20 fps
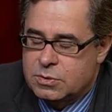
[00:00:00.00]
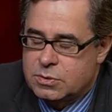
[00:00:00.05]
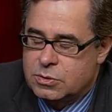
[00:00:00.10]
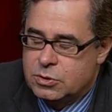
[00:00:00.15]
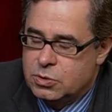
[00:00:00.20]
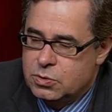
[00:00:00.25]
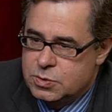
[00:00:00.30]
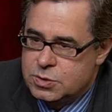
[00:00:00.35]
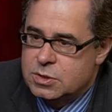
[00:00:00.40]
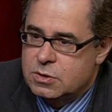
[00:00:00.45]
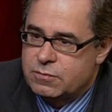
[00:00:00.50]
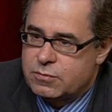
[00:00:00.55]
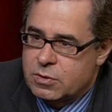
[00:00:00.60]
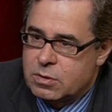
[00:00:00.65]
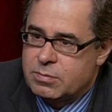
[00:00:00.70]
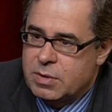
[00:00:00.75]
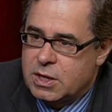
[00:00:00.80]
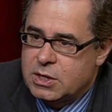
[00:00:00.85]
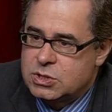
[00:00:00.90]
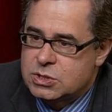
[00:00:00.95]
news
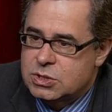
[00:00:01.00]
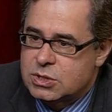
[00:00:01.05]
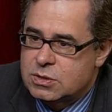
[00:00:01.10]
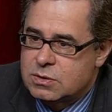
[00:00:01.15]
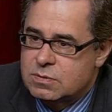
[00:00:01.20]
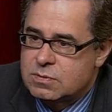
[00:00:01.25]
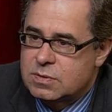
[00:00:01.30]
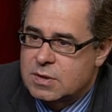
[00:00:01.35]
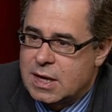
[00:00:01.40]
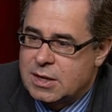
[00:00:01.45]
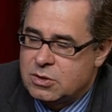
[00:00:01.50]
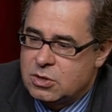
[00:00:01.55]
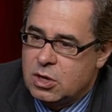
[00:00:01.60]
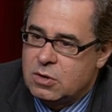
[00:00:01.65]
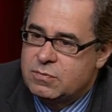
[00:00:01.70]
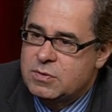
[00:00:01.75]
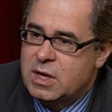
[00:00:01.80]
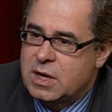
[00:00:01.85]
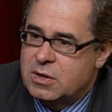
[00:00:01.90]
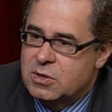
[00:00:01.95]
information that
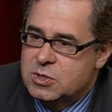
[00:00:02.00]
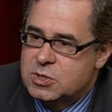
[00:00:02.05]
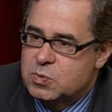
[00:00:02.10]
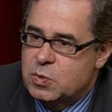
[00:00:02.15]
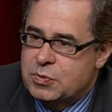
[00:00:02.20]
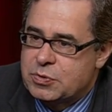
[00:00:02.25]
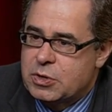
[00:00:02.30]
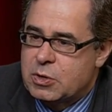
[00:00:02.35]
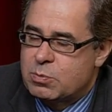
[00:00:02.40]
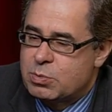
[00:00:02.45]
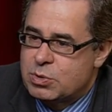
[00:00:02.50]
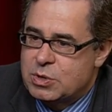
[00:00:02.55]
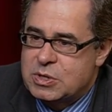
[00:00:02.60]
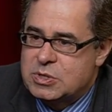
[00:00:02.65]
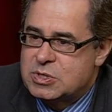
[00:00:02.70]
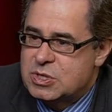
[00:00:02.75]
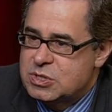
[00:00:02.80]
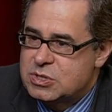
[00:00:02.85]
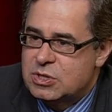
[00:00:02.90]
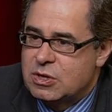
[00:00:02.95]
dovetails with their pre
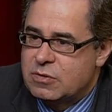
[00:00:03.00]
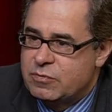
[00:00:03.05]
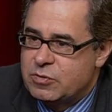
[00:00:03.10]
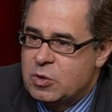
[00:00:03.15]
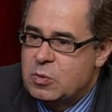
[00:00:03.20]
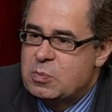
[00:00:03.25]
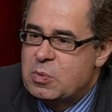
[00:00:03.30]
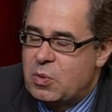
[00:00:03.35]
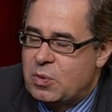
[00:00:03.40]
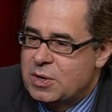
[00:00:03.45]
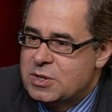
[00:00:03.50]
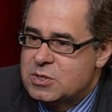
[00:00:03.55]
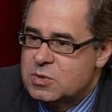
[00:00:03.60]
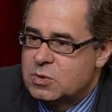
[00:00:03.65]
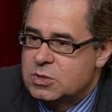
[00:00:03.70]
existing viewpoints,